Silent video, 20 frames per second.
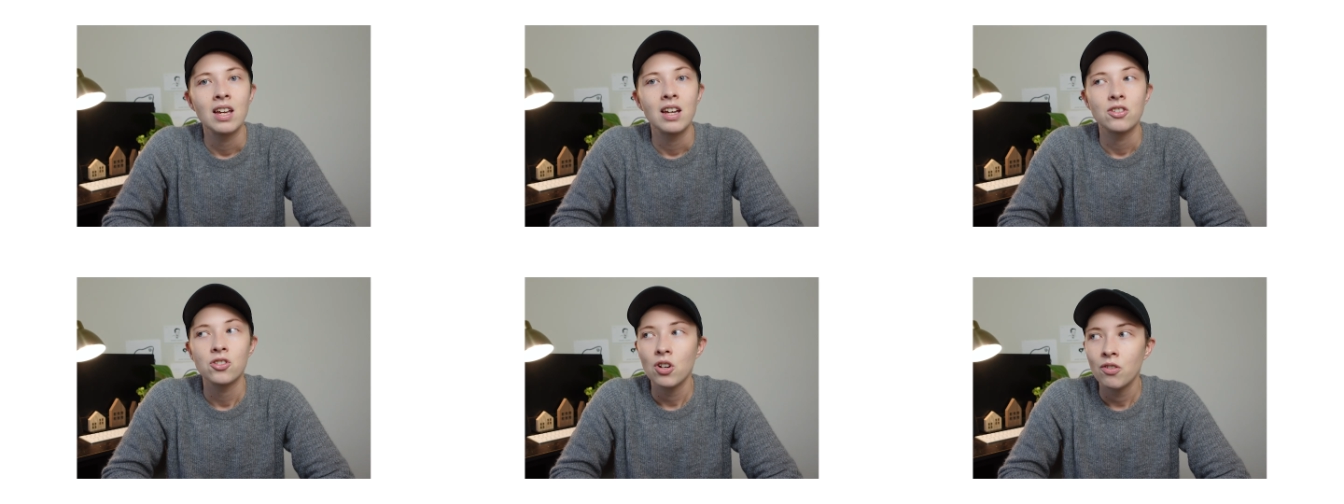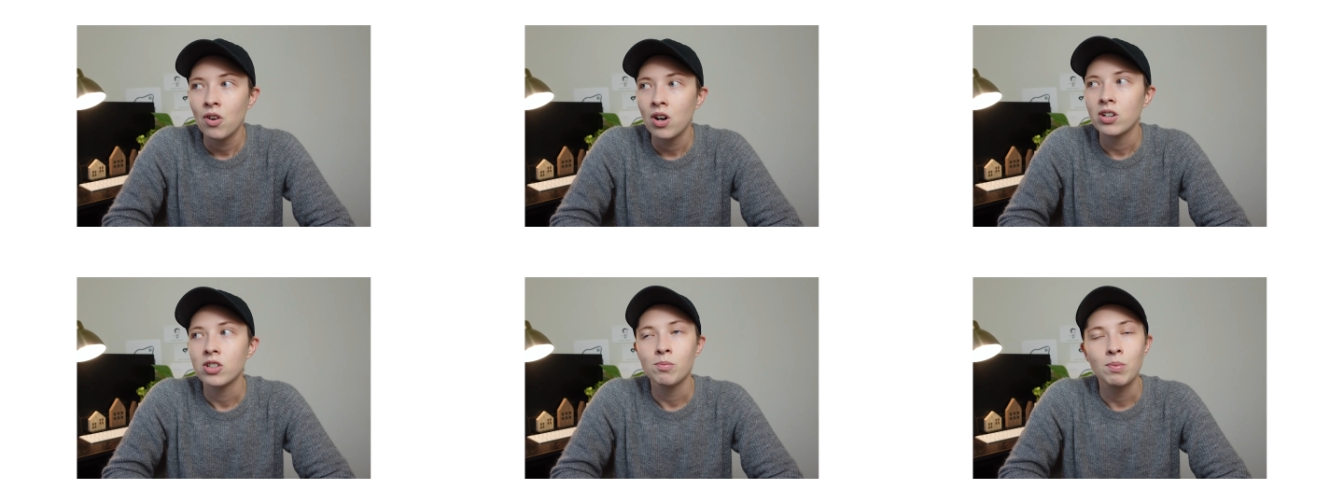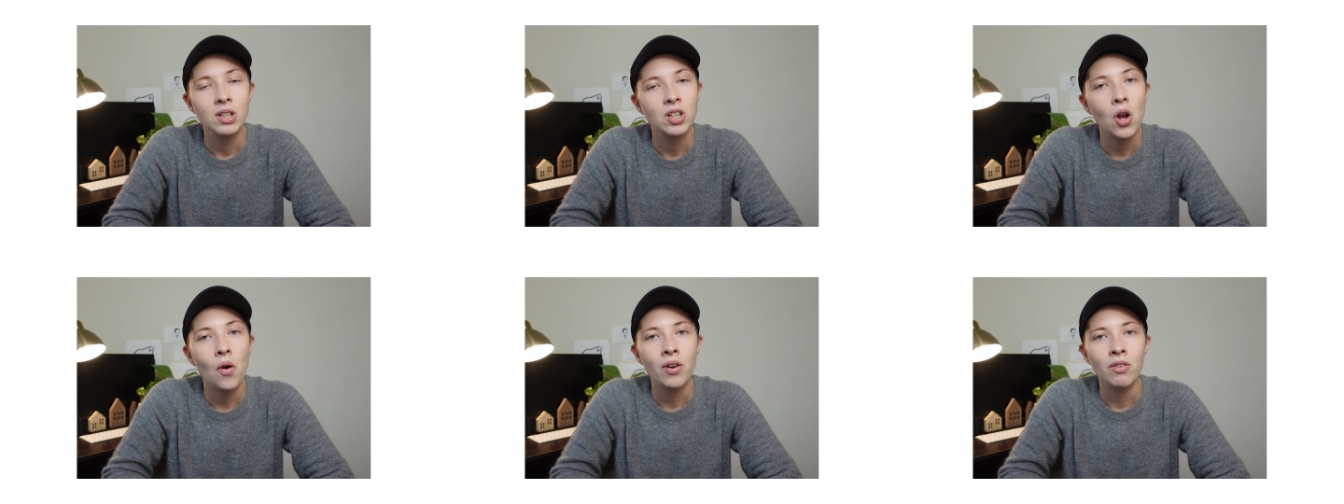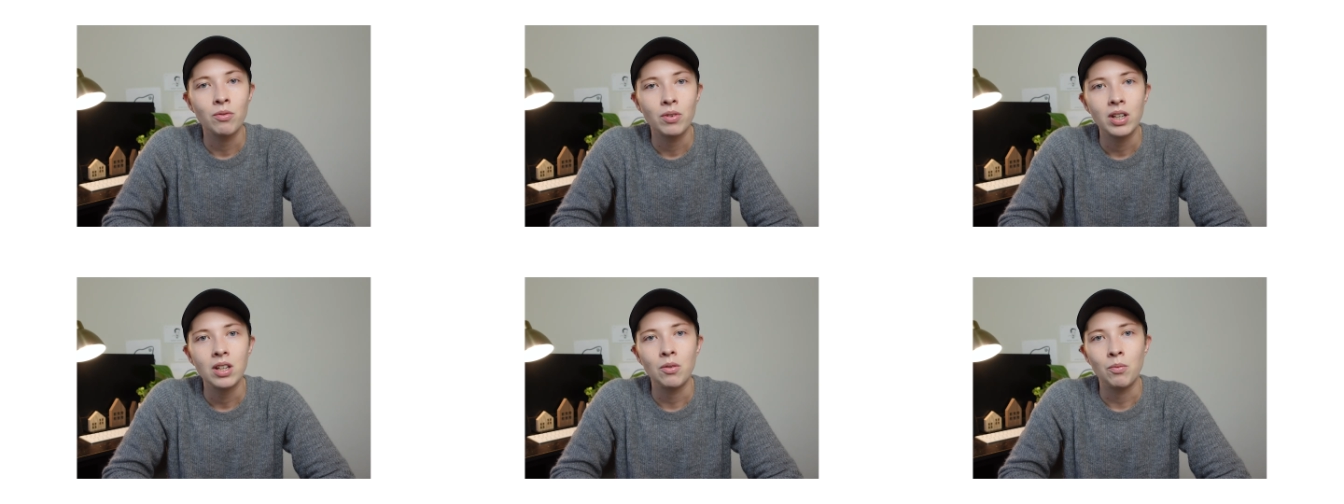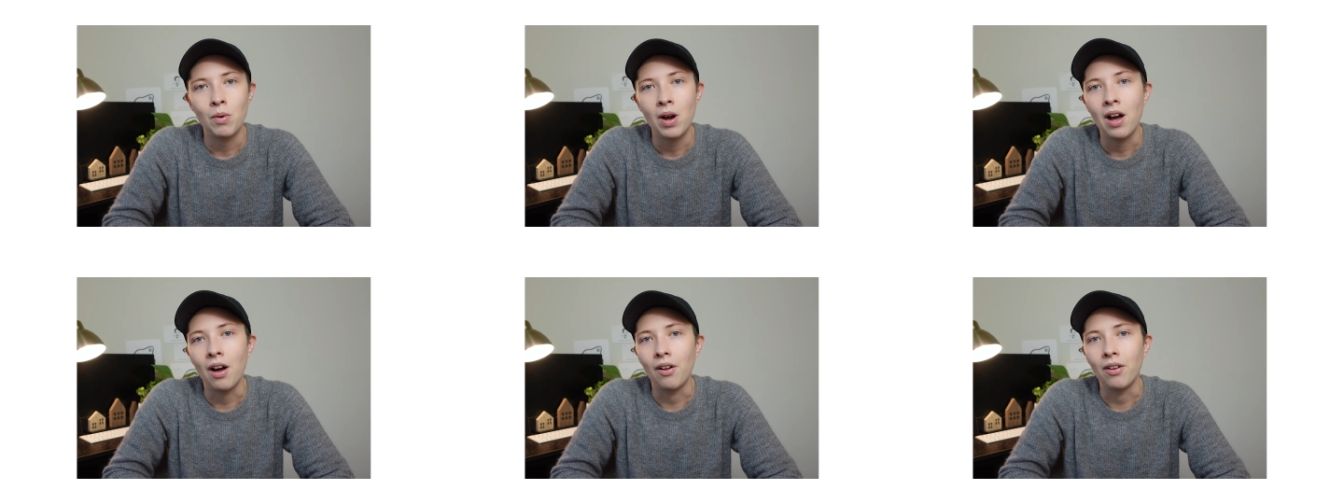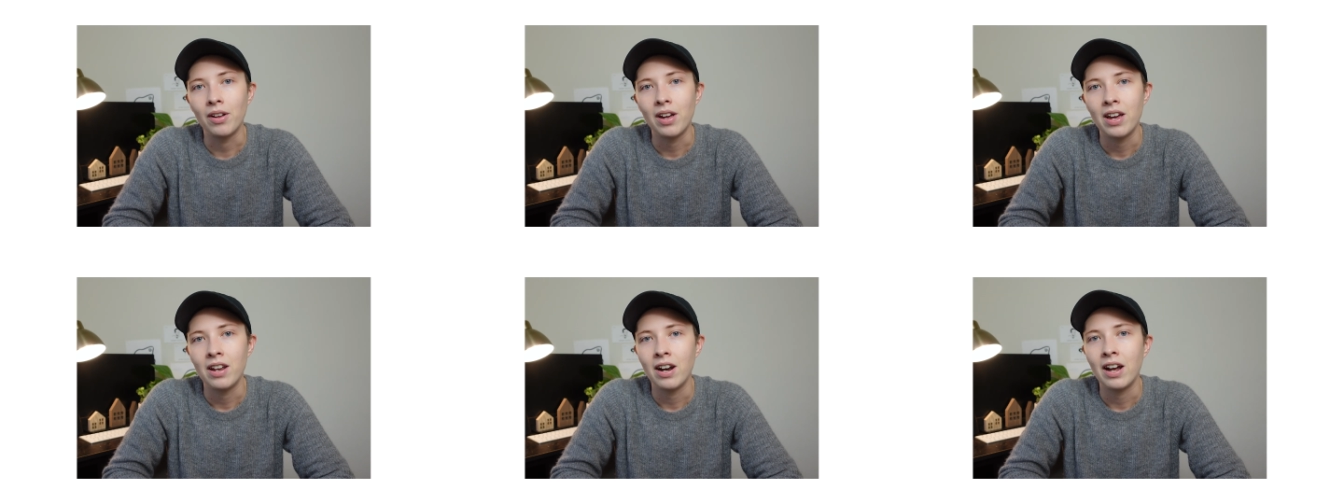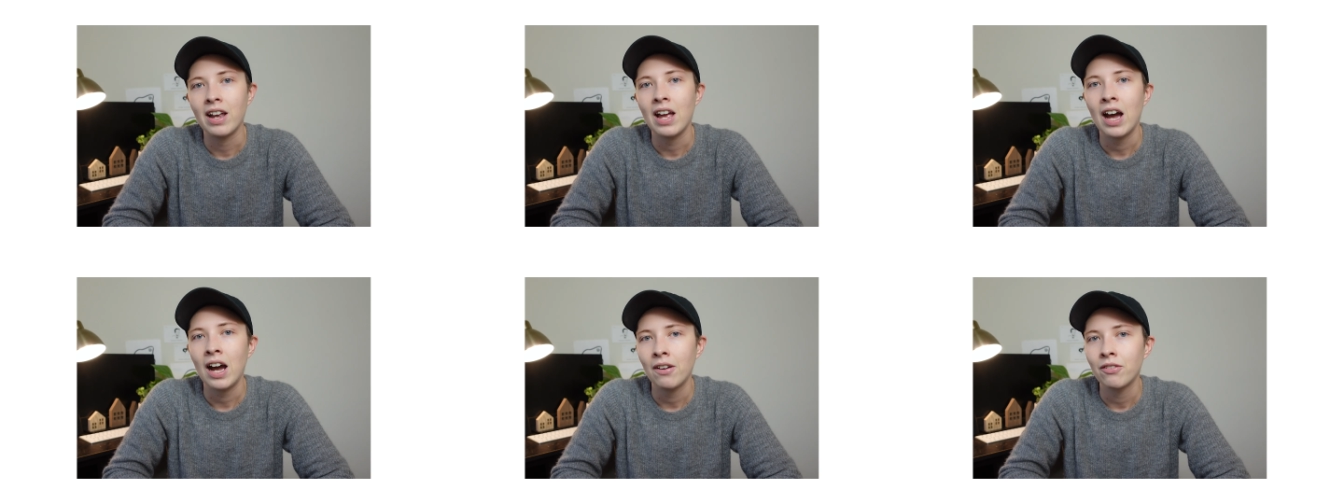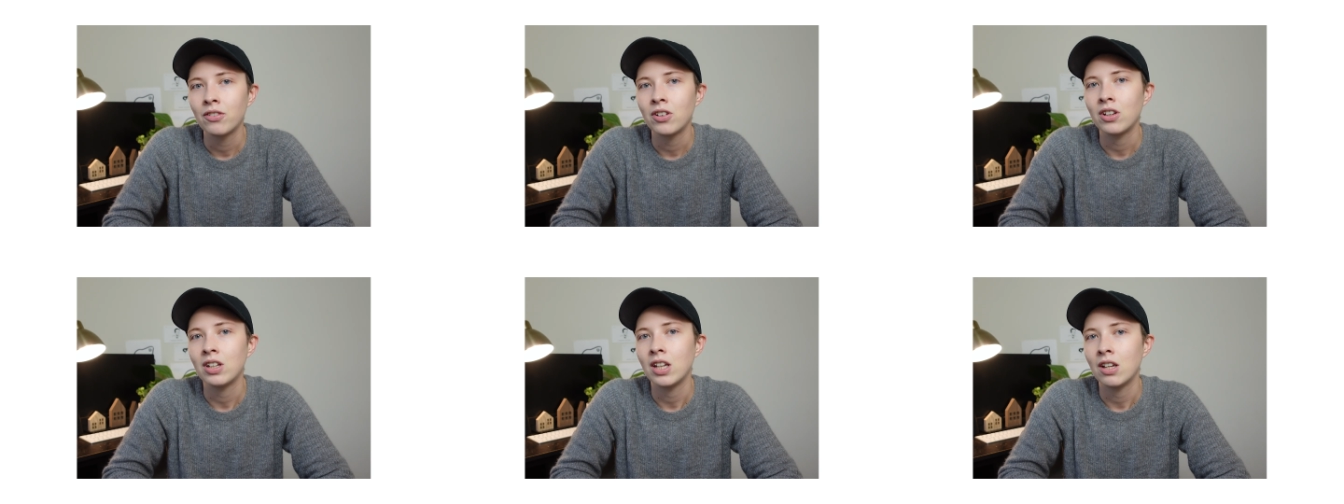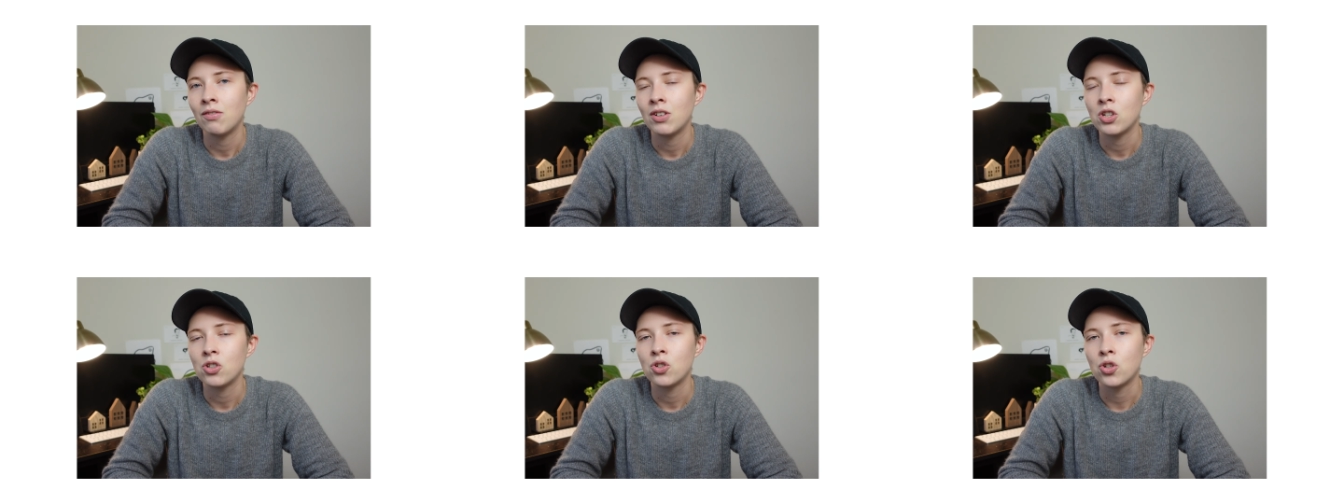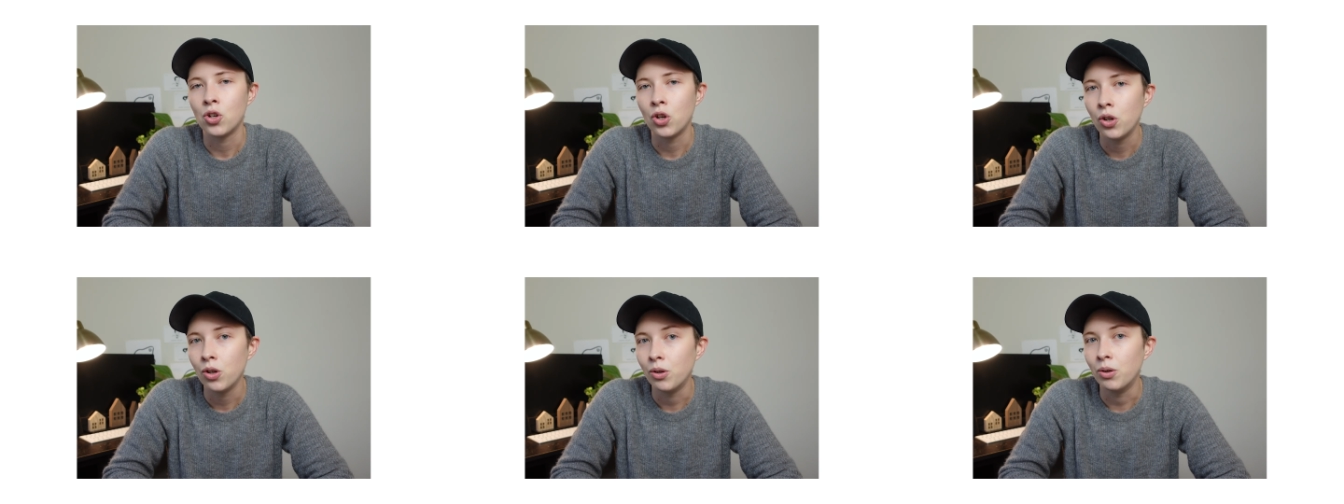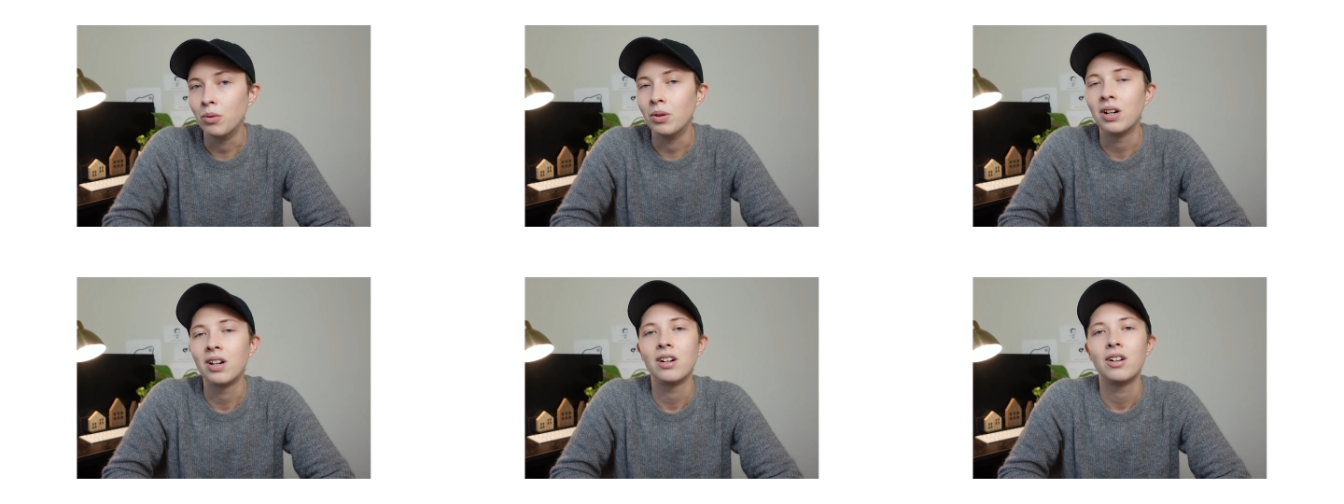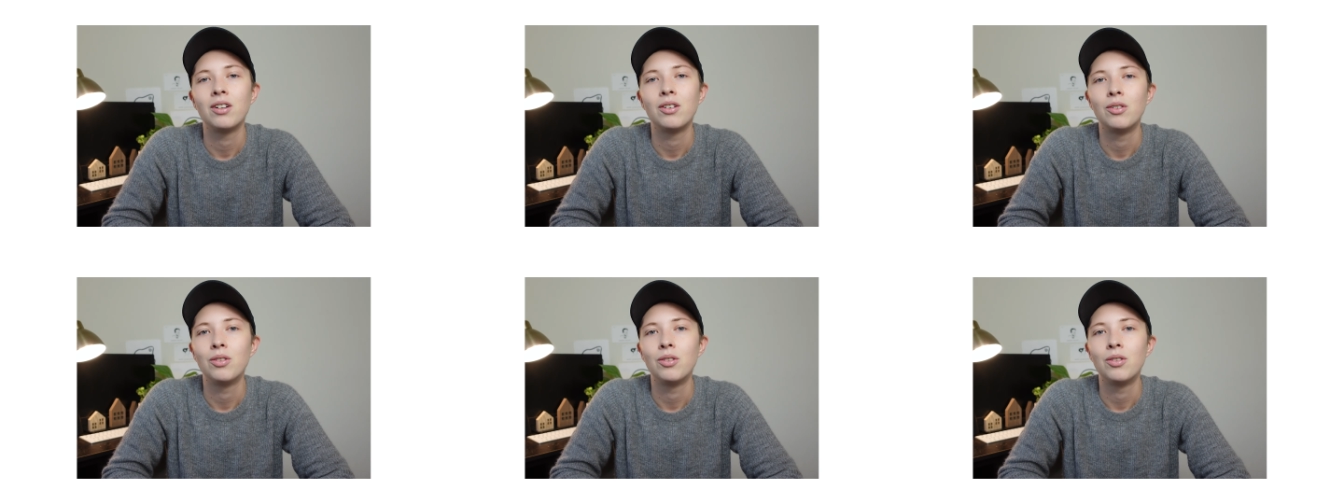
So far, it's been going really well. And I have to give it to